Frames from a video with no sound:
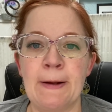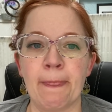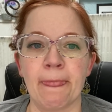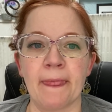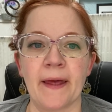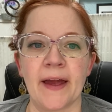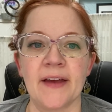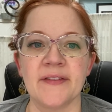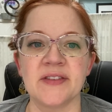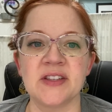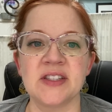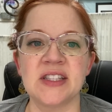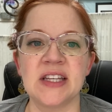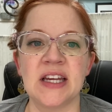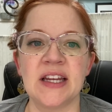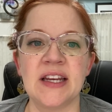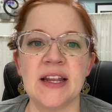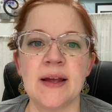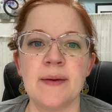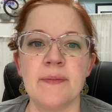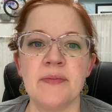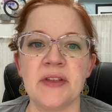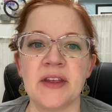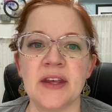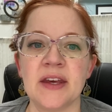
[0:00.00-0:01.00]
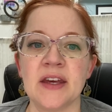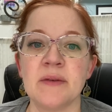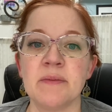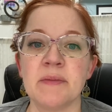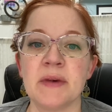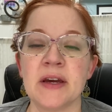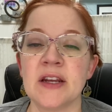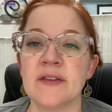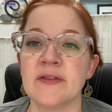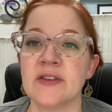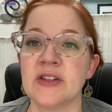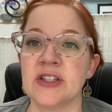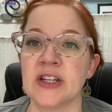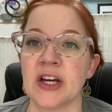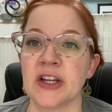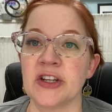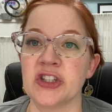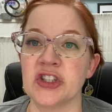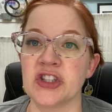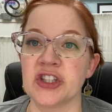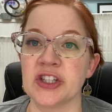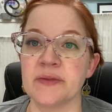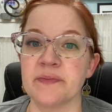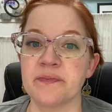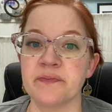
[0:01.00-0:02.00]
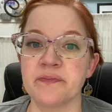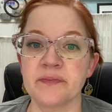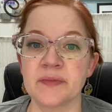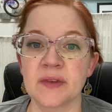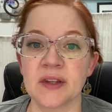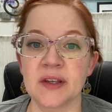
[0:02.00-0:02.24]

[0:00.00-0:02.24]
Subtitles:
I have seen him the inmate of a dungeon.